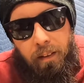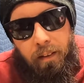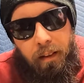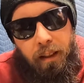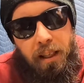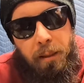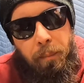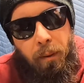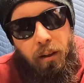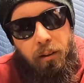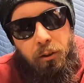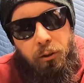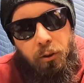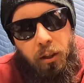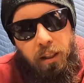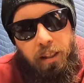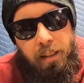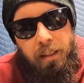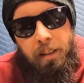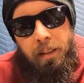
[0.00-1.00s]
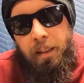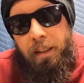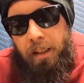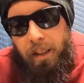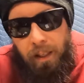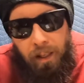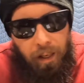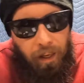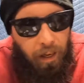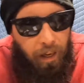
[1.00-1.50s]
keep on trucking.
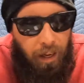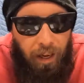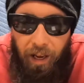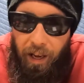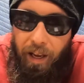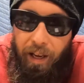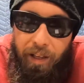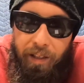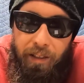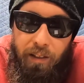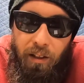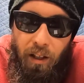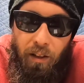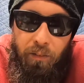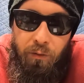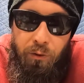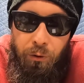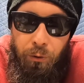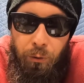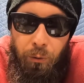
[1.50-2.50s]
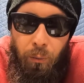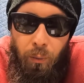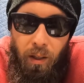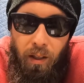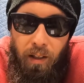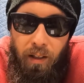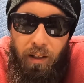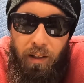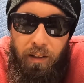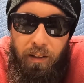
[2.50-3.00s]
And I'd love
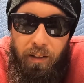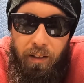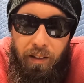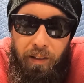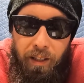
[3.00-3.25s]
to